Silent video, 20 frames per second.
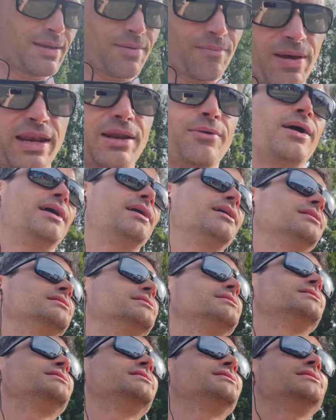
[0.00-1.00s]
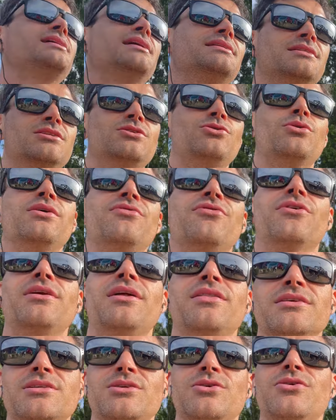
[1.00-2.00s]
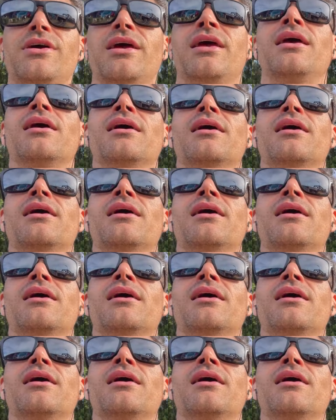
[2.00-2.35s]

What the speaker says: But anyway, that's a story for another story.